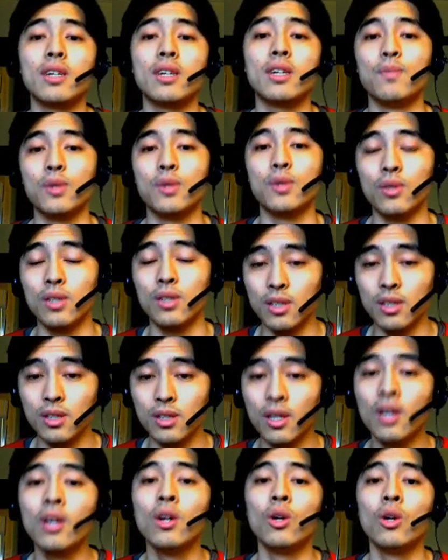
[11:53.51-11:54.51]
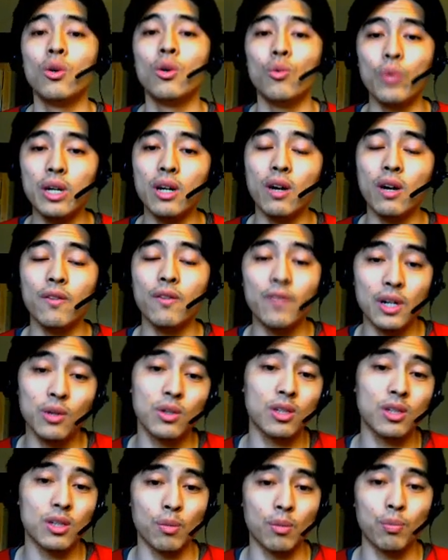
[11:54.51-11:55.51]
communities, we are
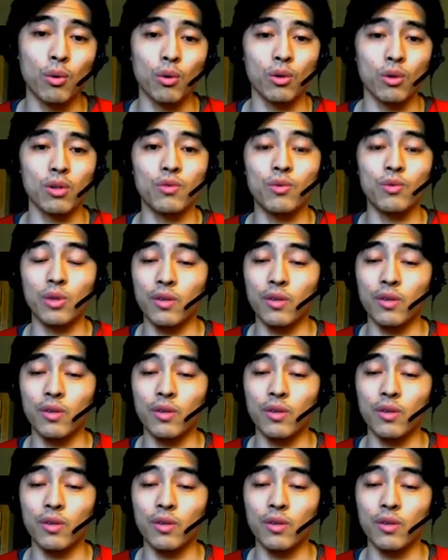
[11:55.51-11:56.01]
very supportive.